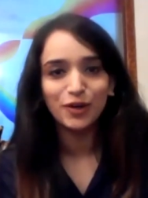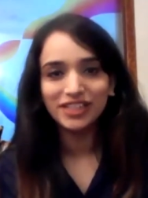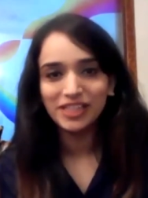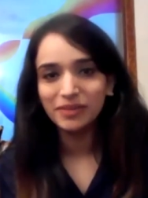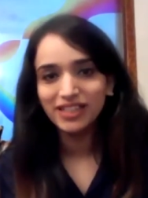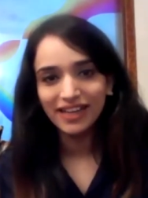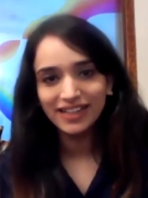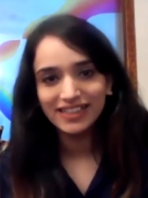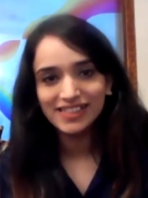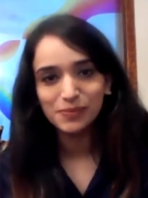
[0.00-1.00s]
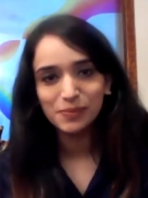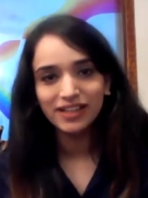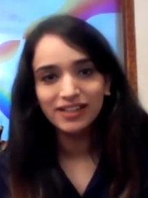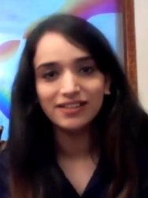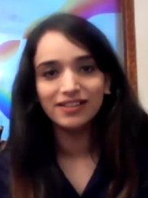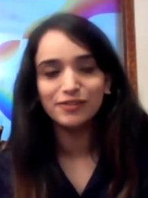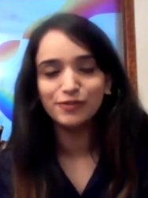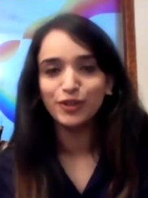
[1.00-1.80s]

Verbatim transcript: your email ID as well uh,